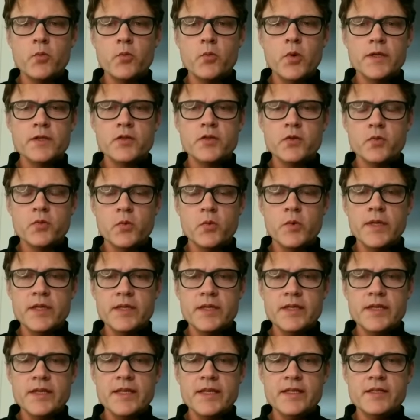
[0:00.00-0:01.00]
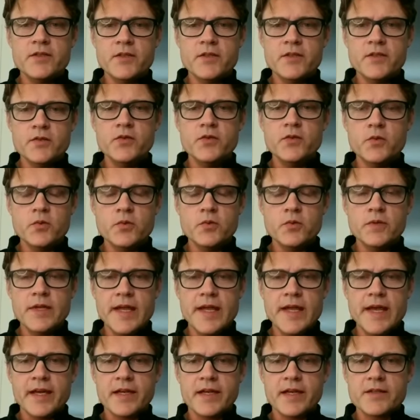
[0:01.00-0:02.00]
What do we need to do
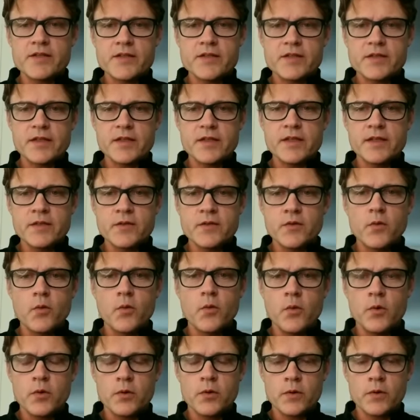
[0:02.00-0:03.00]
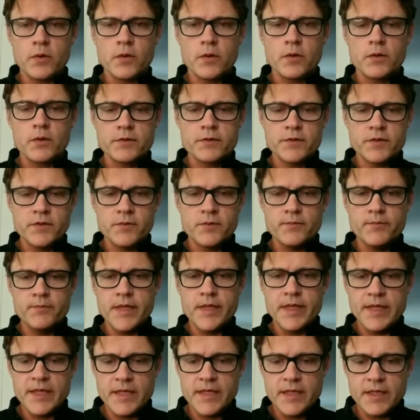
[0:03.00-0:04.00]
next in order to
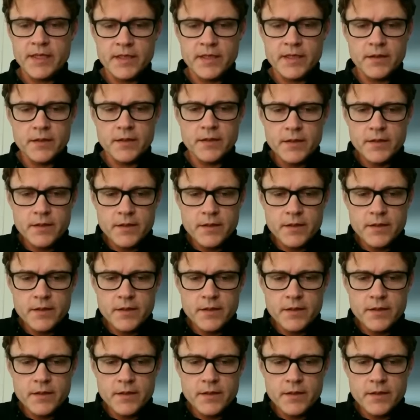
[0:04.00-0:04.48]
be